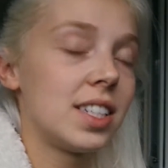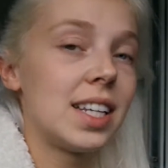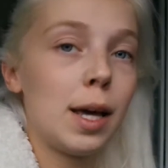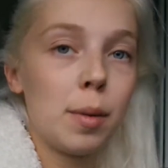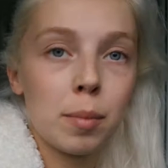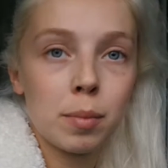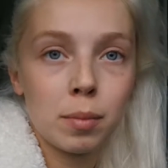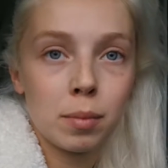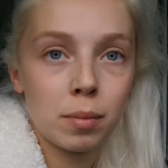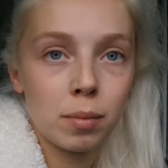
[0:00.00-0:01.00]
slim,
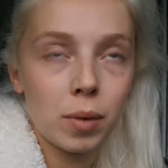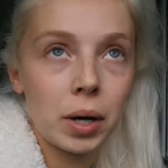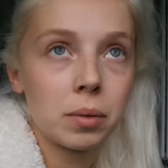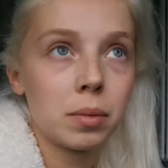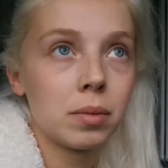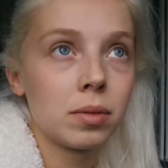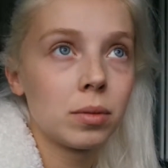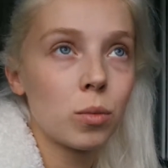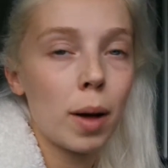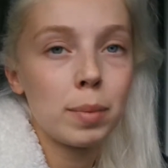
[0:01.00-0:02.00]
well,
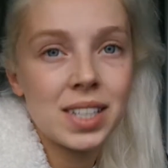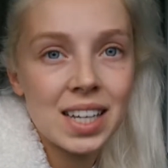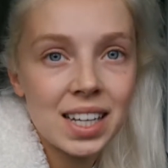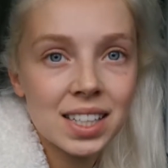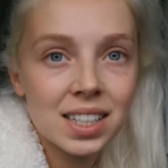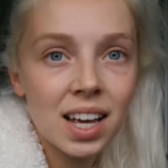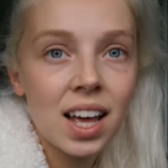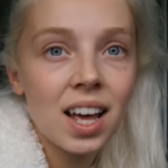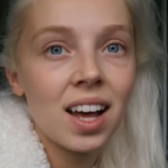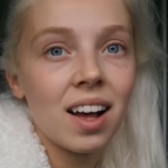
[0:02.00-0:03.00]
quite petite.
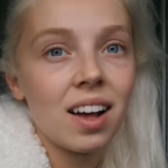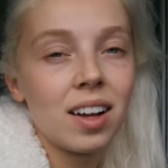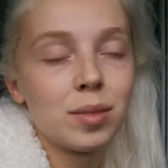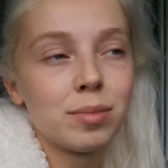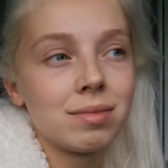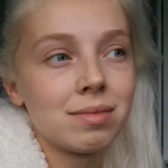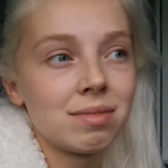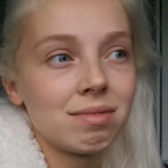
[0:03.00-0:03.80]
I